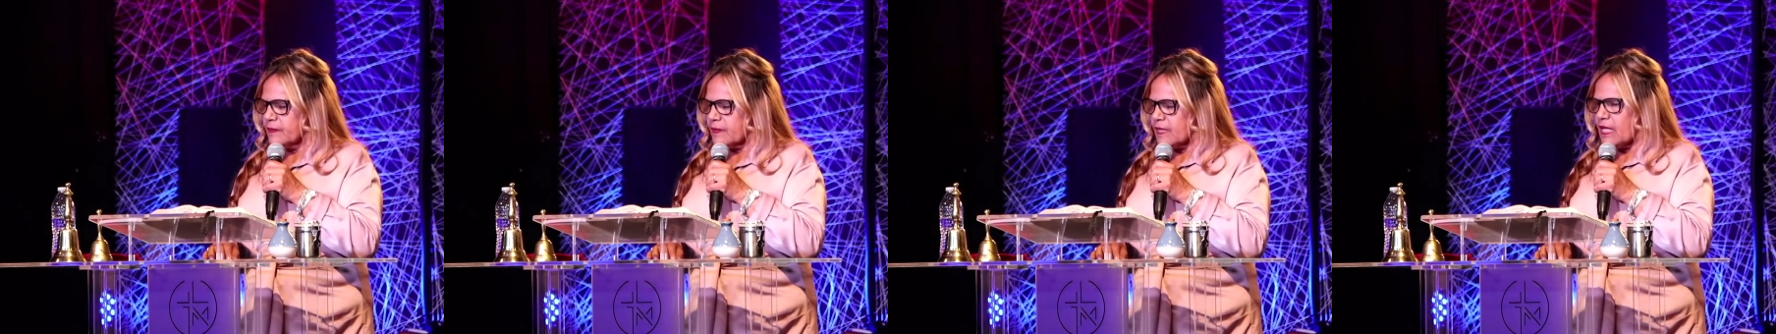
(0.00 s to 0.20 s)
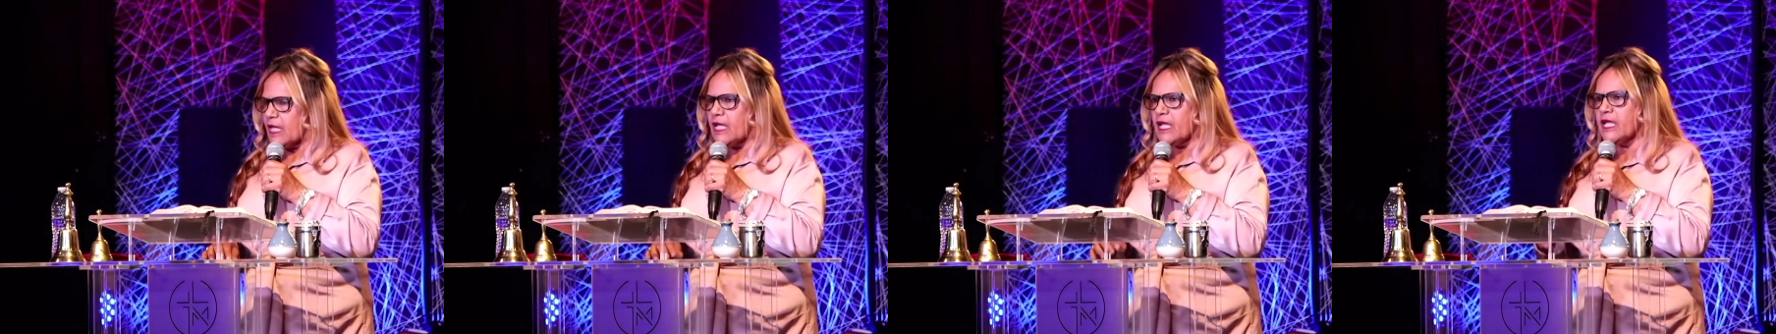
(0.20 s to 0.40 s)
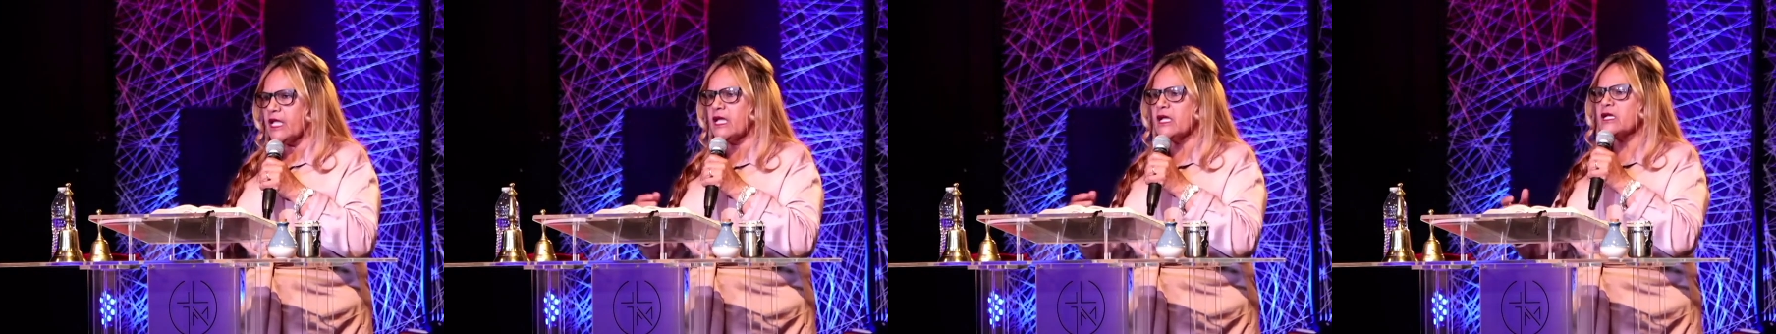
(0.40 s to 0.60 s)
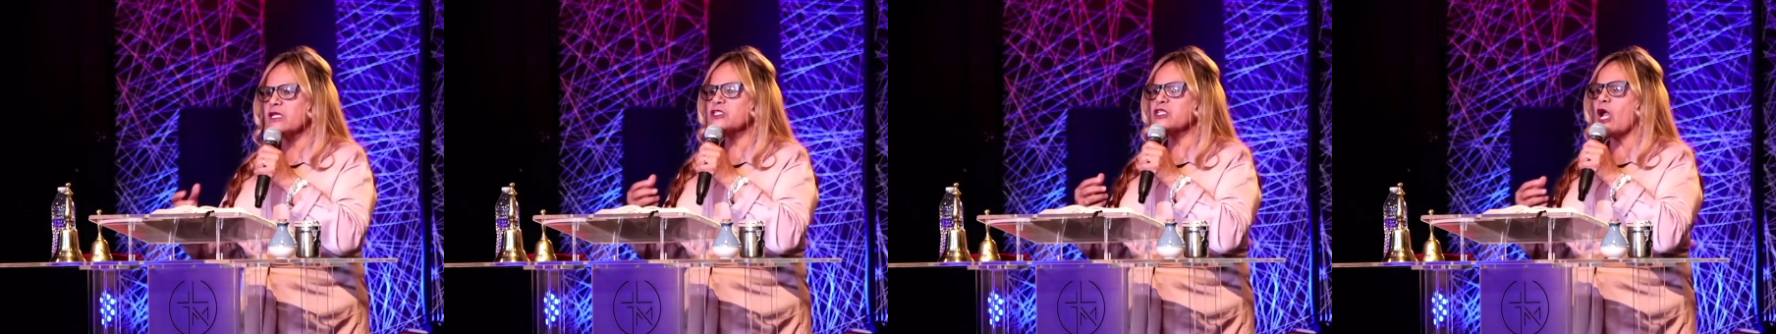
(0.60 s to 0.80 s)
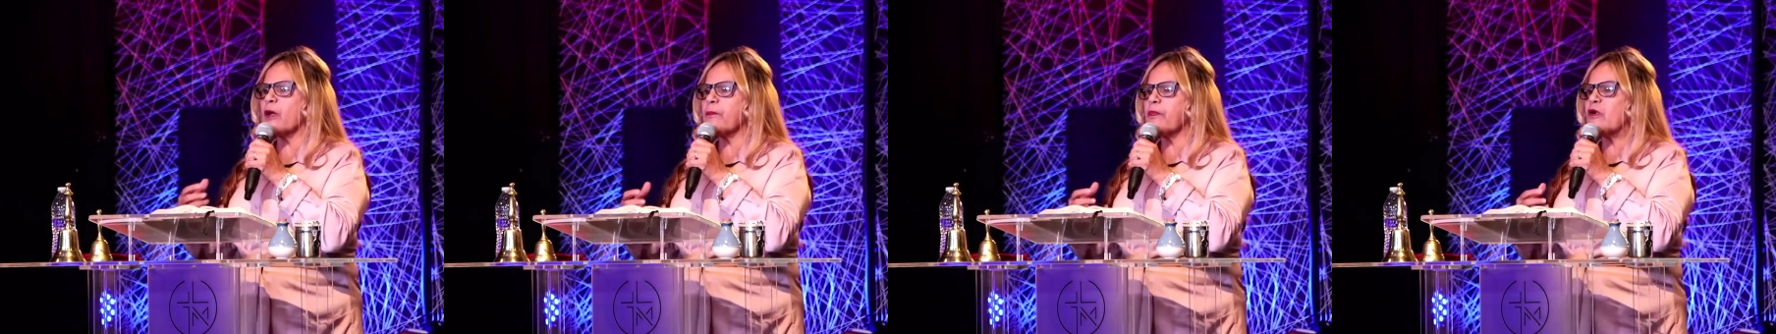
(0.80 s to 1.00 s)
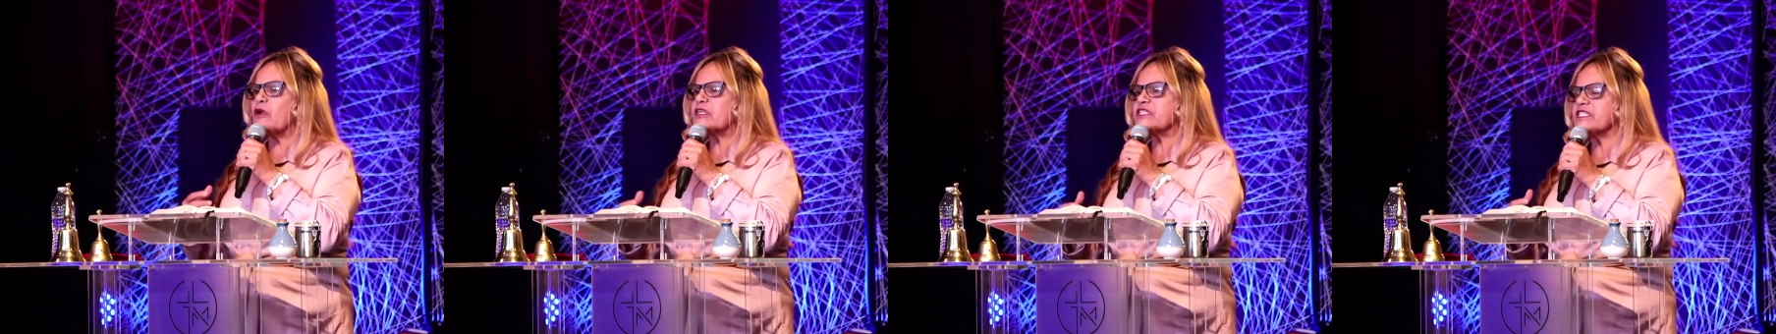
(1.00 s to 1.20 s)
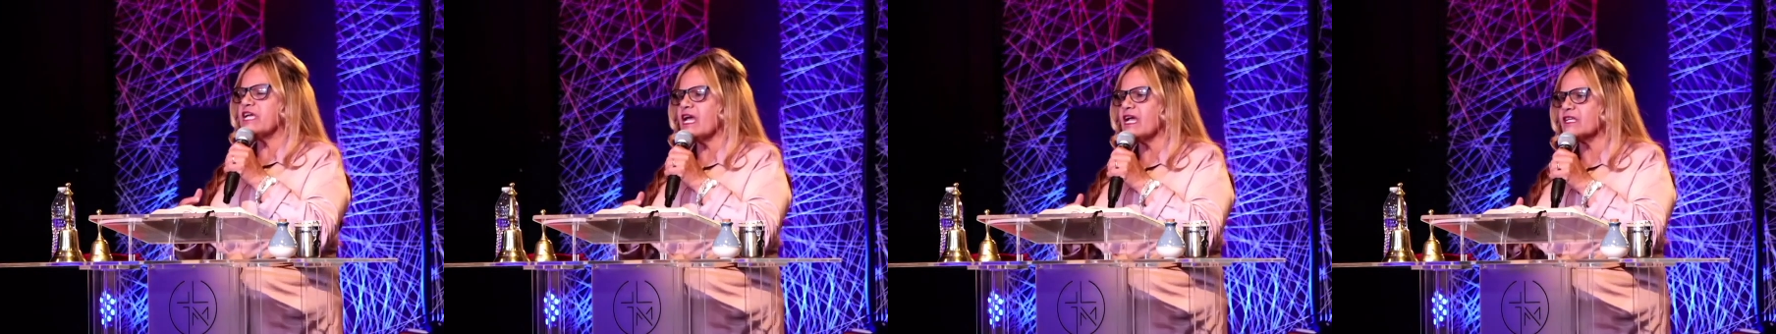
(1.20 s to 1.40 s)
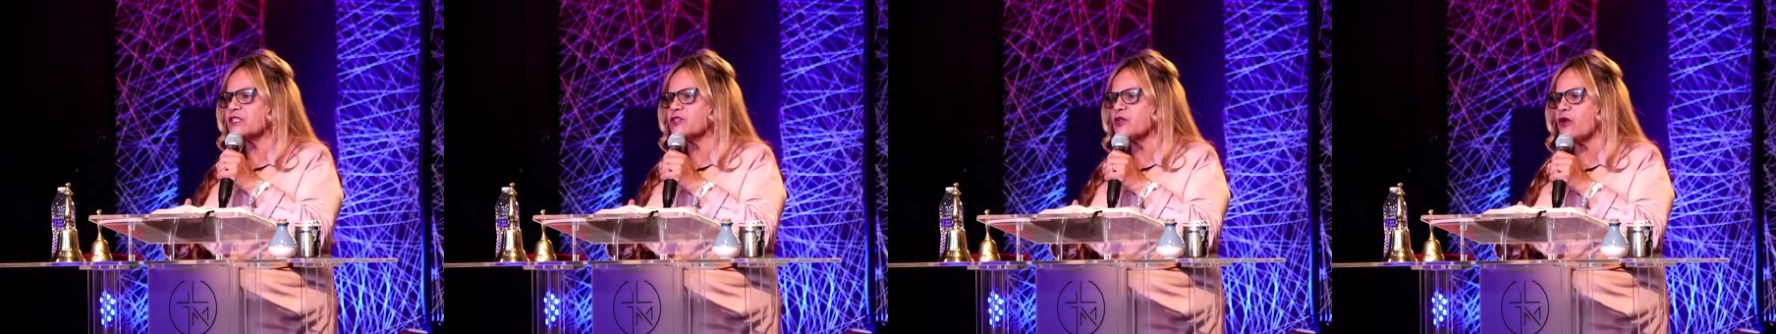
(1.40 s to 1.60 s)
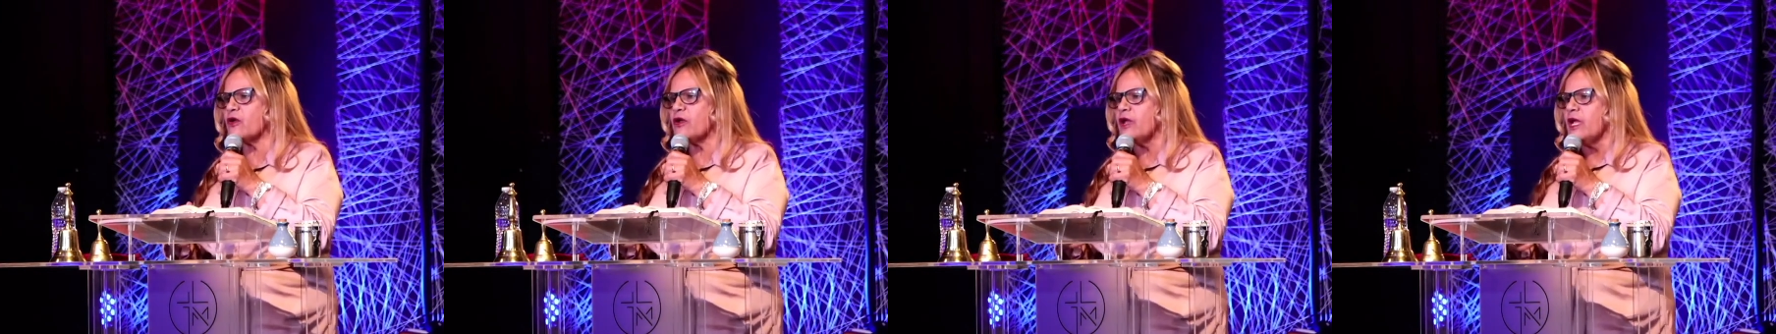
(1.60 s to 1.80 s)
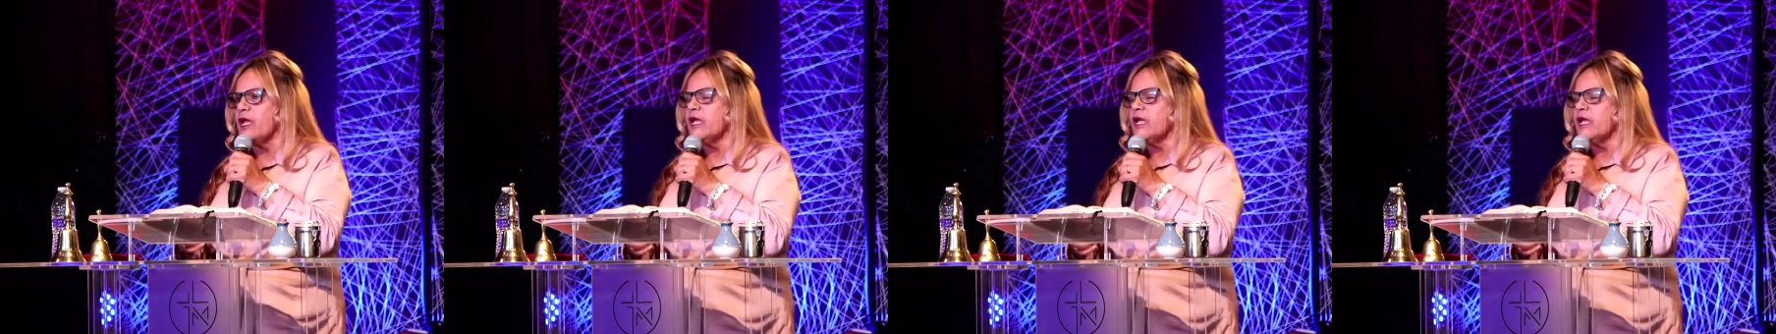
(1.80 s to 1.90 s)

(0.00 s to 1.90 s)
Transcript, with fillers: He is our protector.